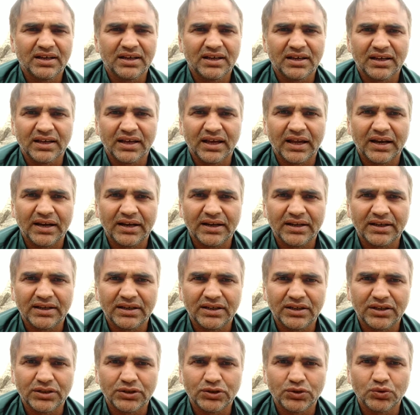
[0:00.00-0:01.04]
and
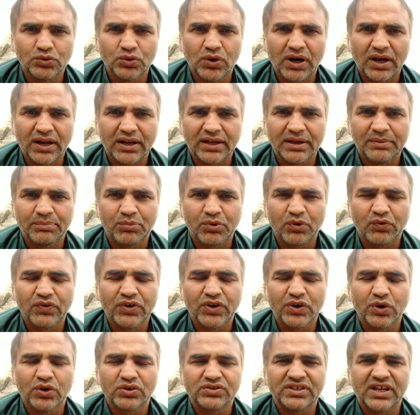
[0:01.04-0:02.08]
you are
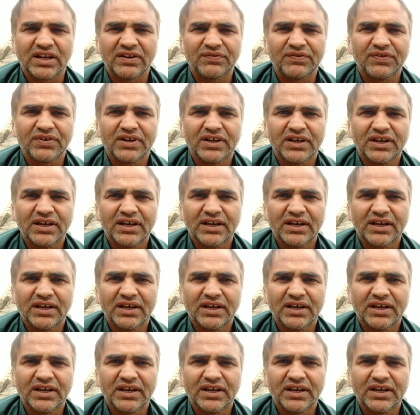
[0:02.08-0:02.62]
improving yourself,